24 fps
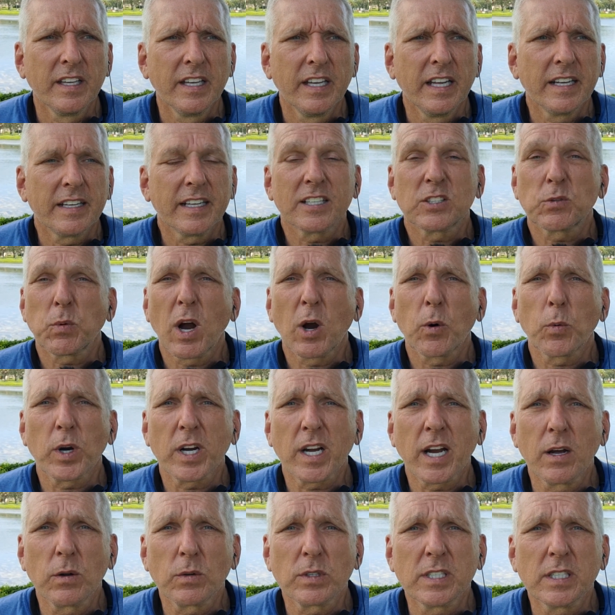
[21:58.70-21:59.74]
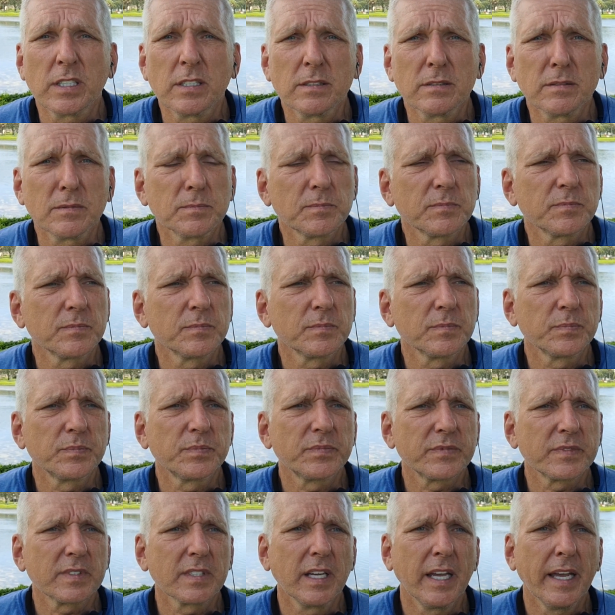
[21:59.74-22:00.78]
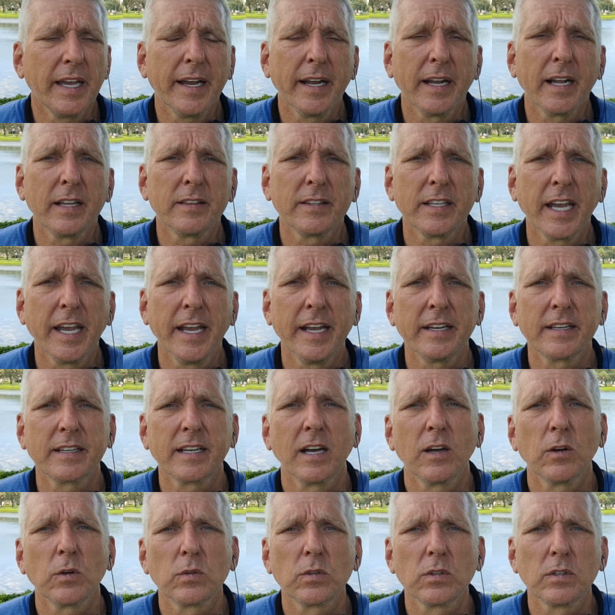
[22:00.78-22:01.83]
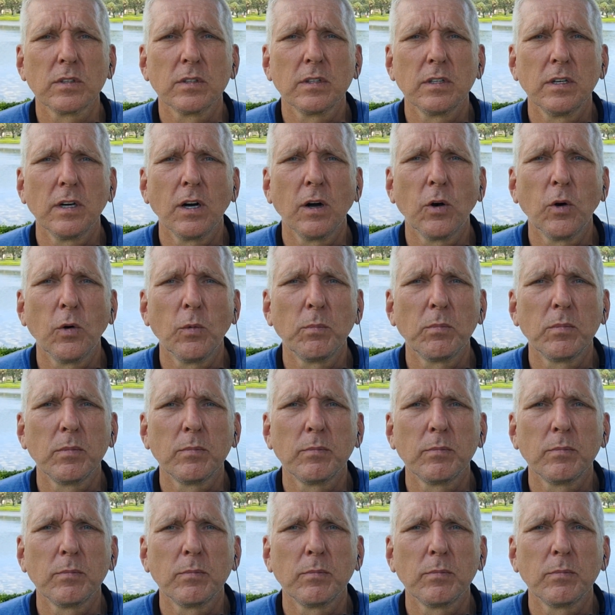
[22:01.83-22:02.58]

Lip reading: That's why we're counting. On the 8 count, Om,